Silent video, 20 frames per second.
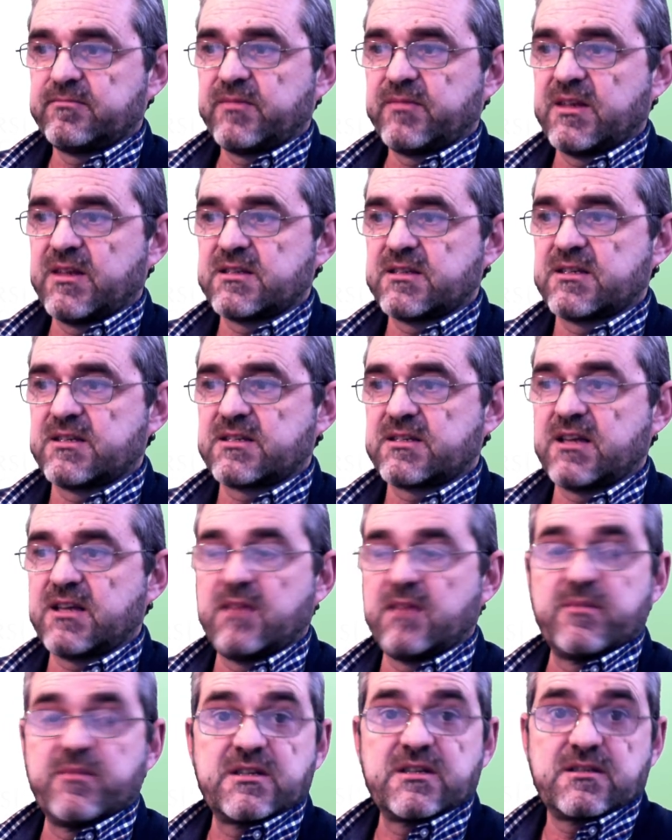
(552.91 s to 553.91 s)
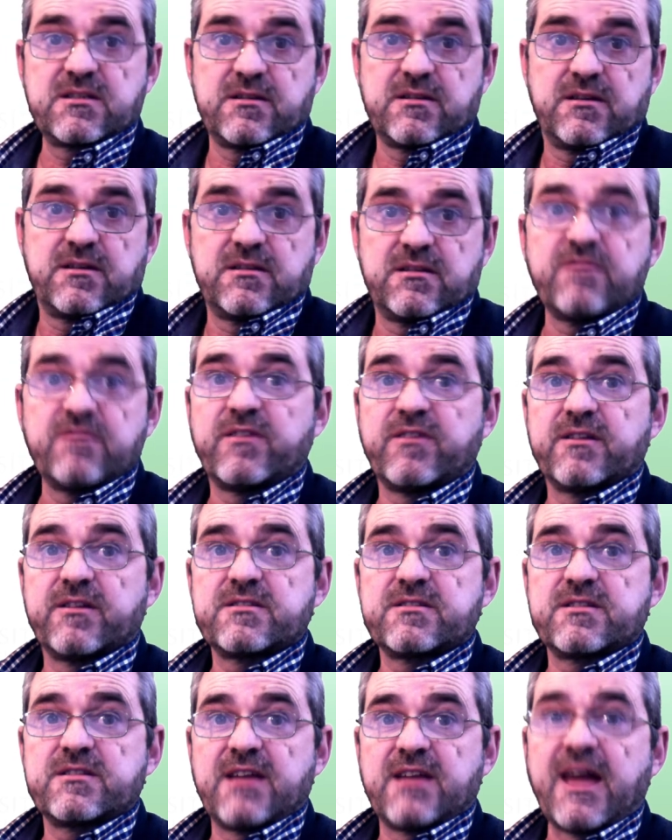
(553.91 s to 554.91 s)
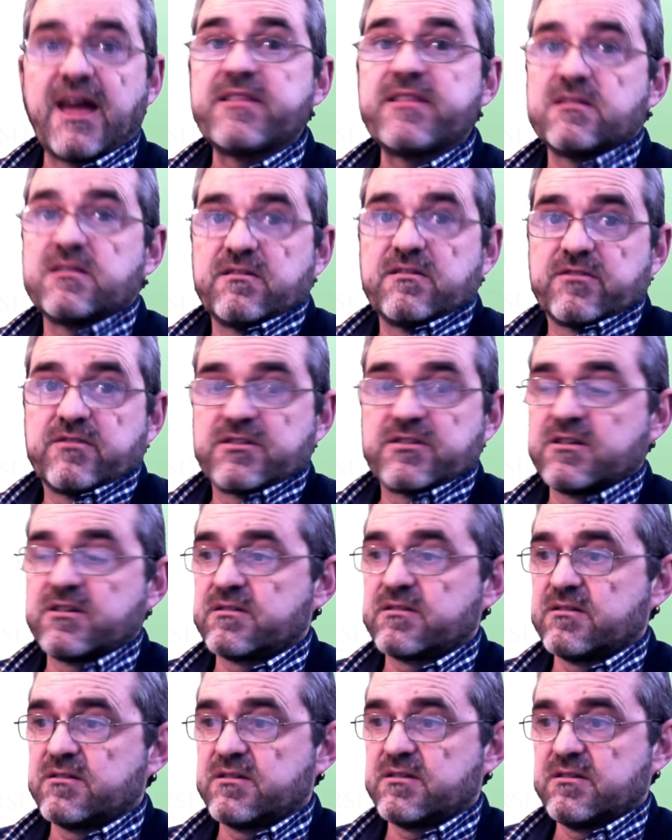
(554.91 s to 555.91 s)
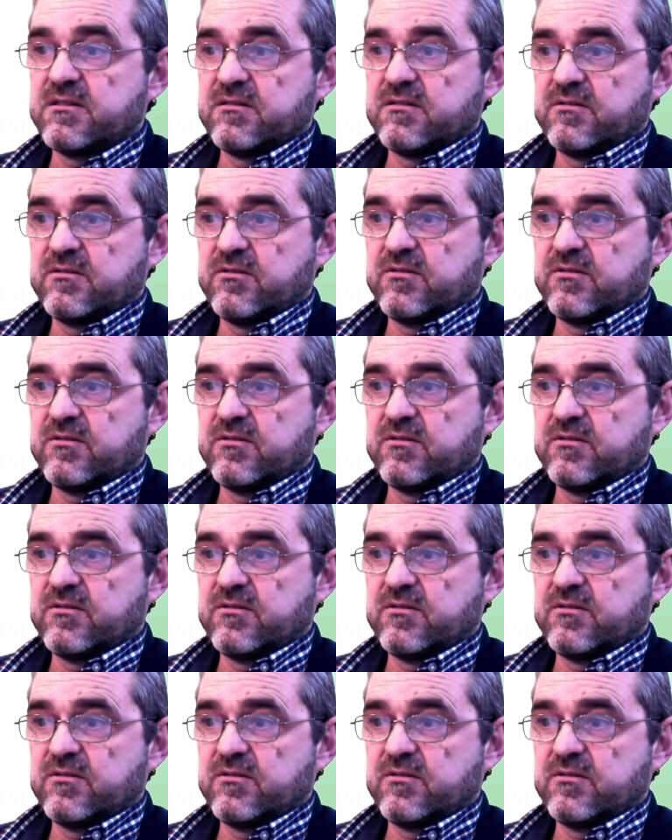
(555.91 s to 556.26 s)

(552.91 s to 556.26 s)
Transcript: is the same as the difference, the additive uncertainty